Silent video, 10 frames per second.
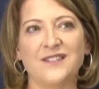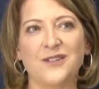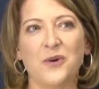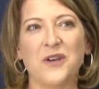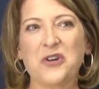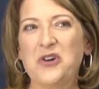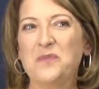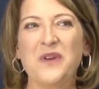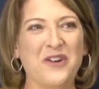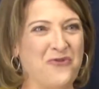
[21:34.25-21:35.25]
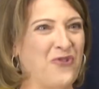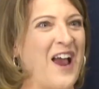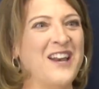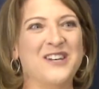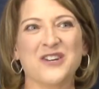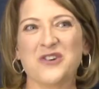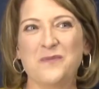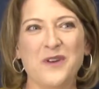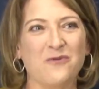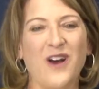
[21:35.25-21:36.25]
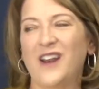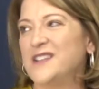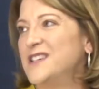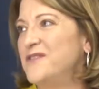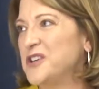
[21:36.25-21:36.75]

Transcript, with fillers: So it could be a friend, it could be a relative,